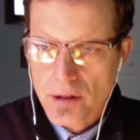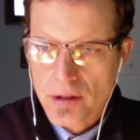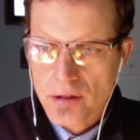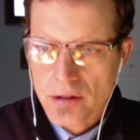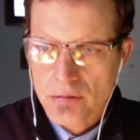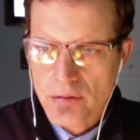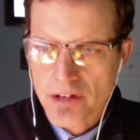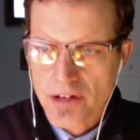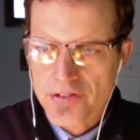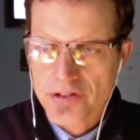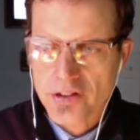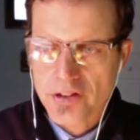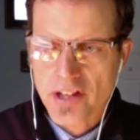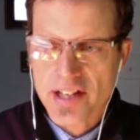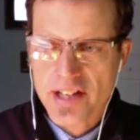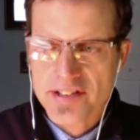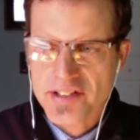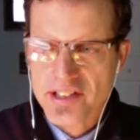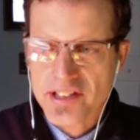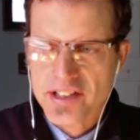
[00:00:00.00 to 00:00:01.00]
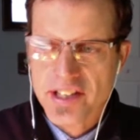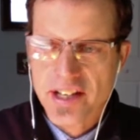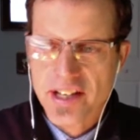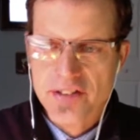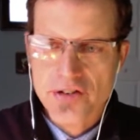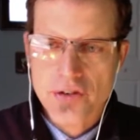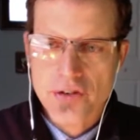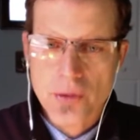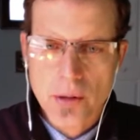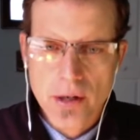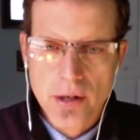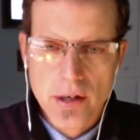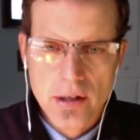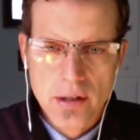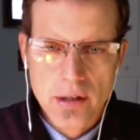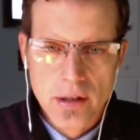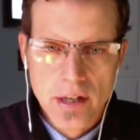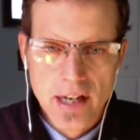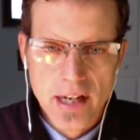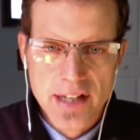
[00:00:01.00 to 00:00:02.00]
Russell, I did get
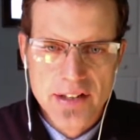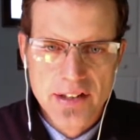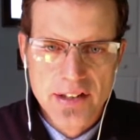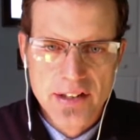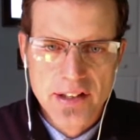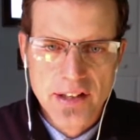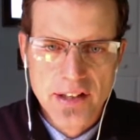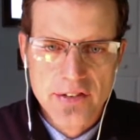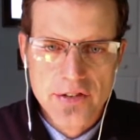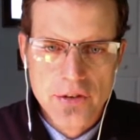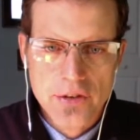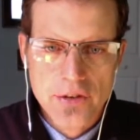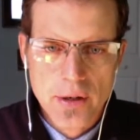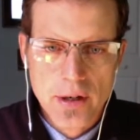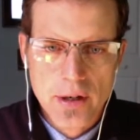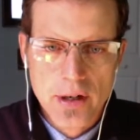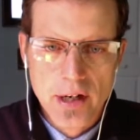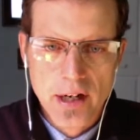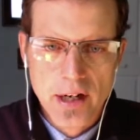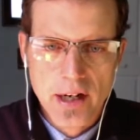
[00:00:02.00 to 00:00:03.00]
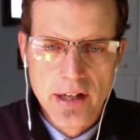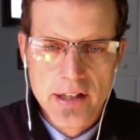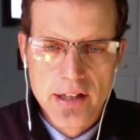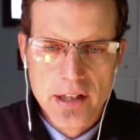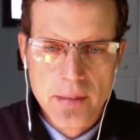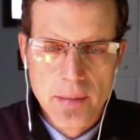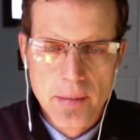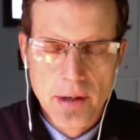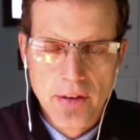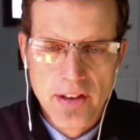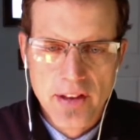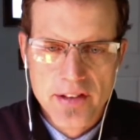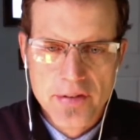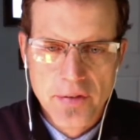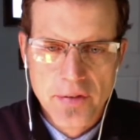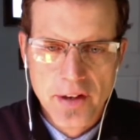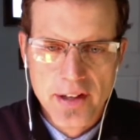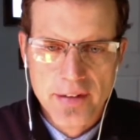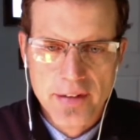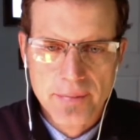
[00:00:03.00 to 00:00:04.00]
your email. That's
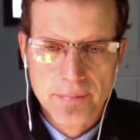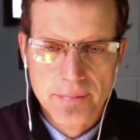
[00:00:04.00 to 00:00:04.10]
fine.